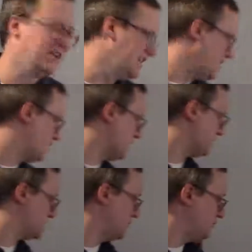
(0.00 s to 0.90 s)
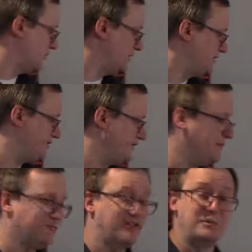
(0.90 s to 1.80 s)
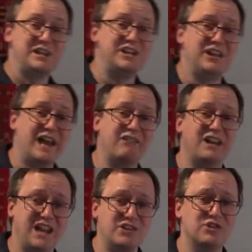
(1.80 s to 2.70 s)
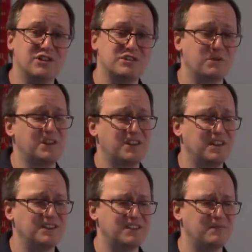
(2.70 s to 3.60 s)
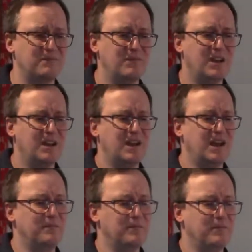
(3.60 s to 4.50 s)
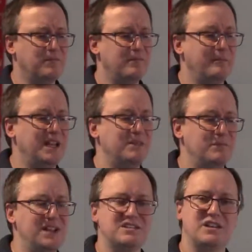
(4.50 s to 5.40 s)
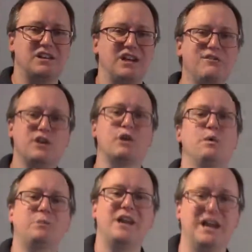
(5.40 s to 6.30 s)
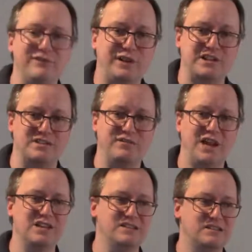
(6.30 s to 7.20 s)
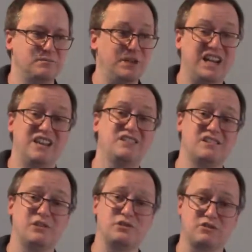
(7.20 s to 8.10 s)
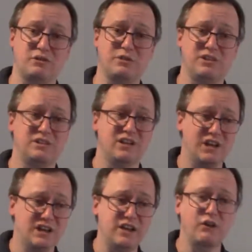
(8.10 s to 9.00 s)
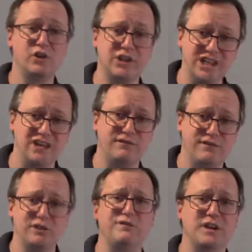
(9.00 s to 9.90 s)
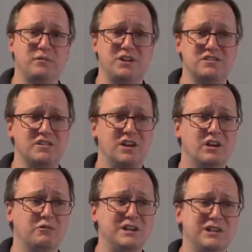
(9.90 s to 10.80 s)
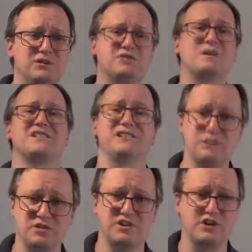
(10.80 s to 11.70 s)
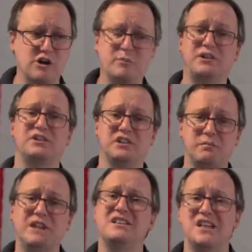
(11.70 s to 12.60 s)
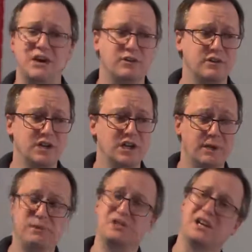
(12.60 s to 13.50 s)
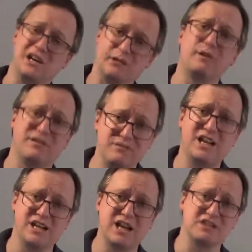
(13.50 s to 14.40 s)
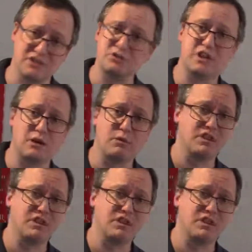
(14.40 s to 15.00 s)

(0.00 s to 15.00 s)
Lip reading: Okay, so familial aggregation is one of the things that means that even though we may have lots of cases, because they're distributed narrowly in a few families, we lose resolution in ability to pin down a particular bit of DNA associated with